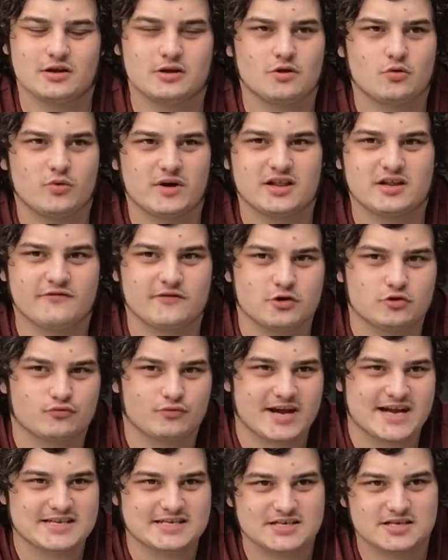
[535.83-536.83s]
the width of your
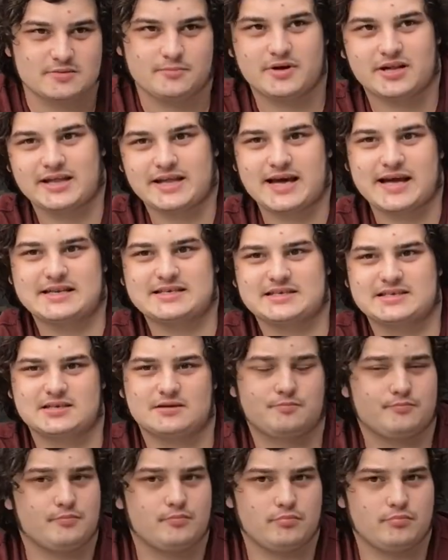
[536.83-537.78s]
wrist, but that's